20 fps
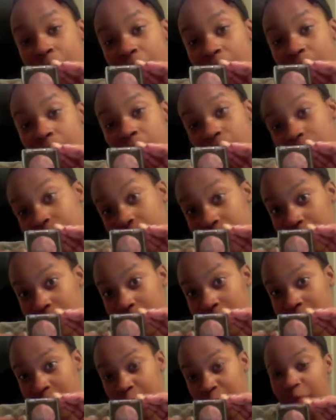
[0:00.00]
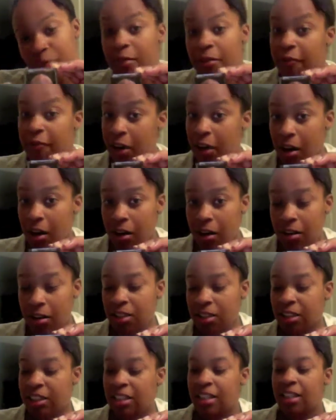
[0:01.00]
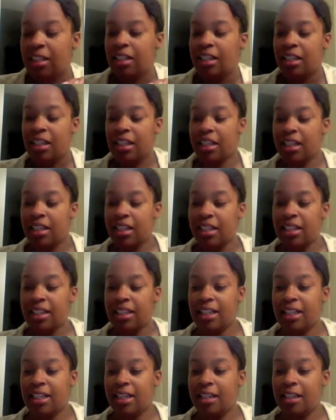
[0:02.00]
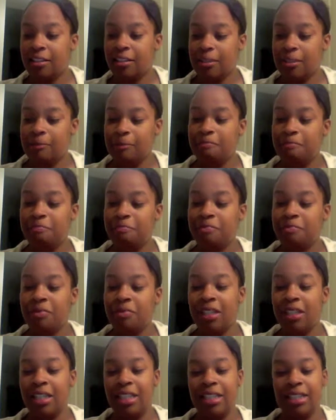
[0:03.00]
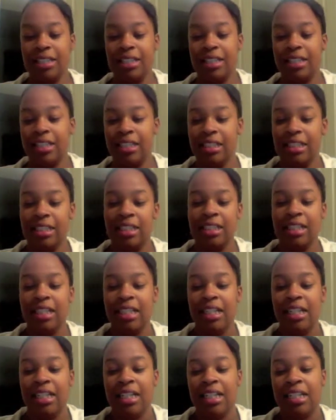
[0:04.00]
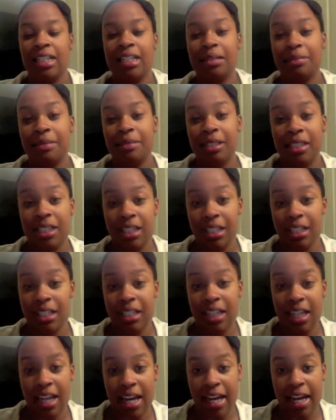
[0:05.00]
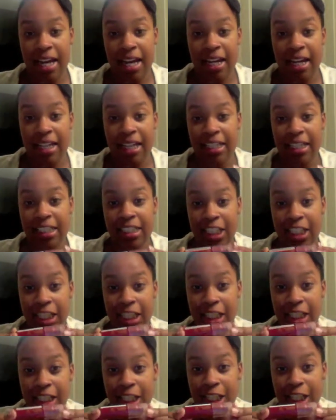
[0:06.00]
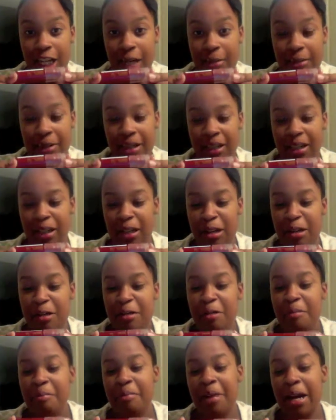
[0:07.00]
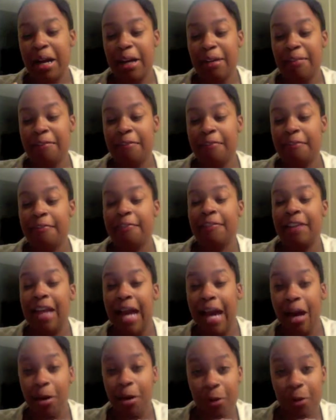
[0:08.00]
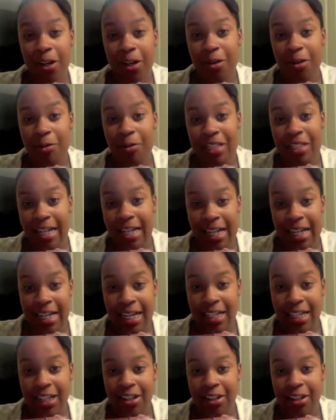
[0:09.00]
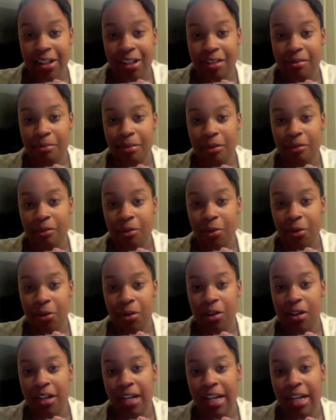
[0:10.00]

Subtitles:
Plum, a good color for fall. And the other is this lipstick and cheek Chubby by Flower, which I hadn't heard of before.